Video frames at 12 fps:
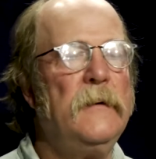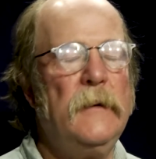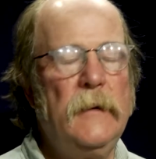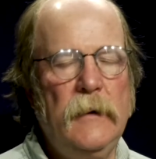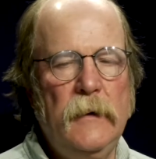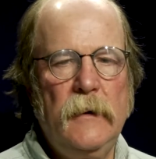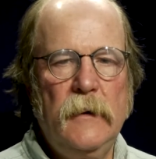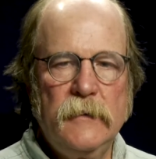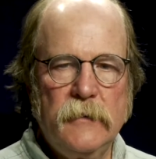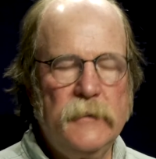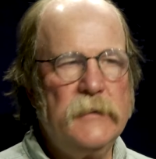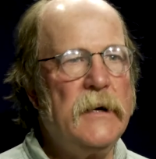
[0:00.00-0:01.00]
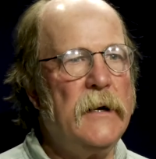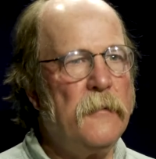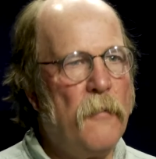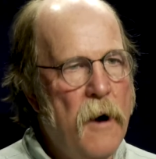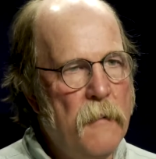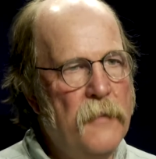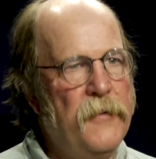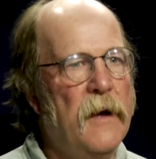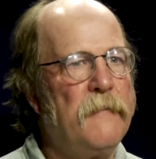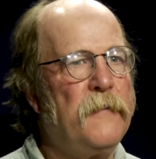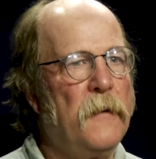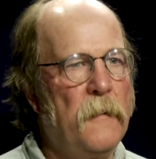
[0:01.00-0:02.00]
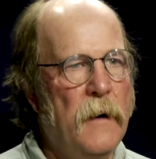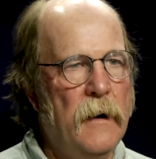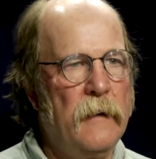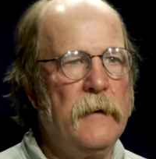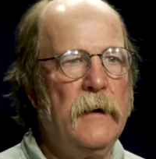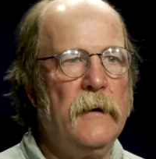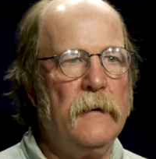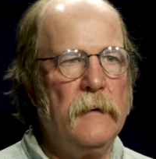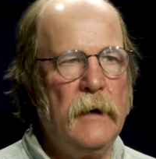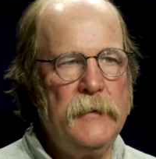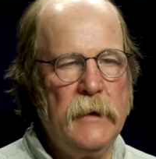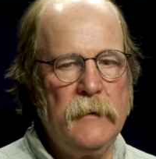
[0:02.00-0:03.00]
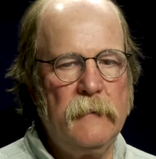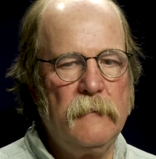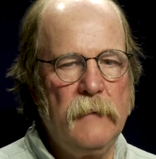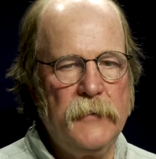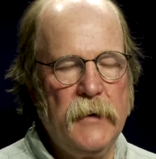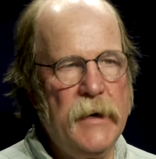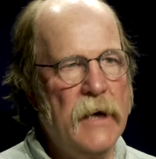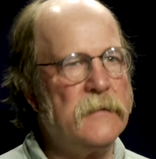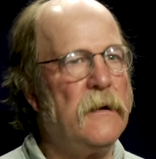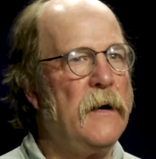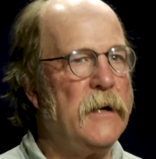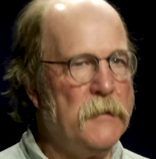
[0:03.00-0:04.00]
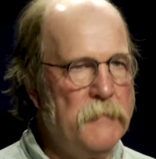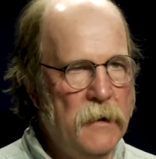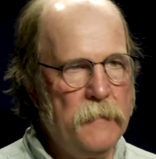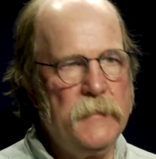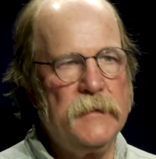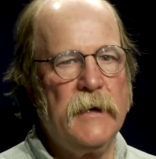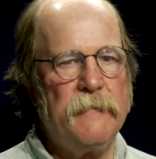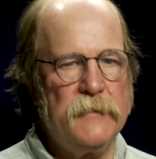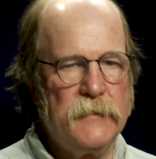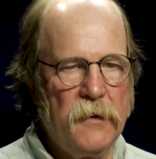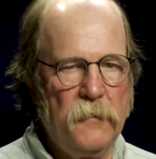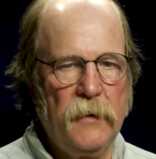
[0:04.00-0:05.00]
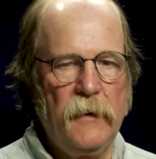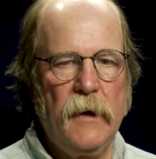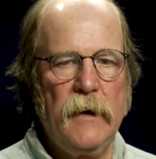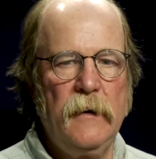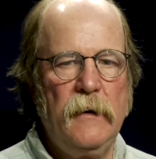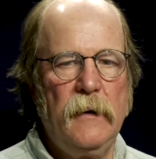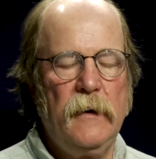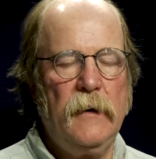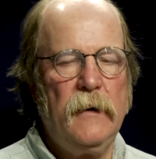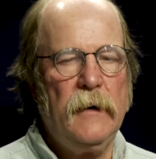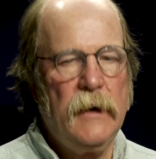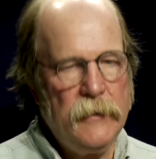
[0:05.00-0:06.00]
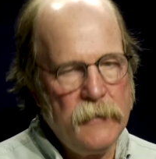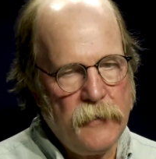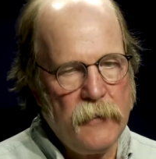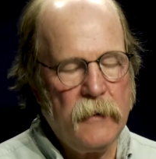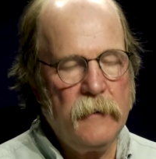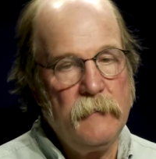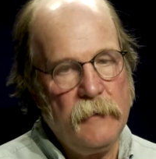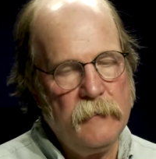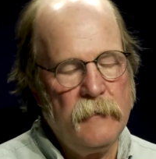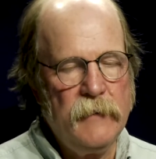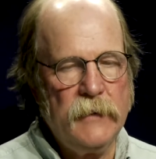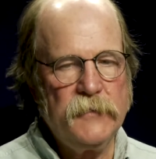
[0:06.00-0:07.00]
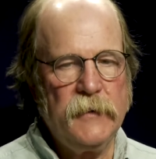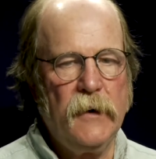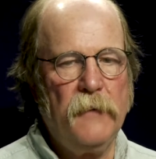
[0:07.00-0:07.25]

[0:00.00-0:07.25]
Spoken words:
Mm-hmm. So I'll just kind of walk with that for a while, and then let the next line come up, the 7-syllable line, and the third eventually.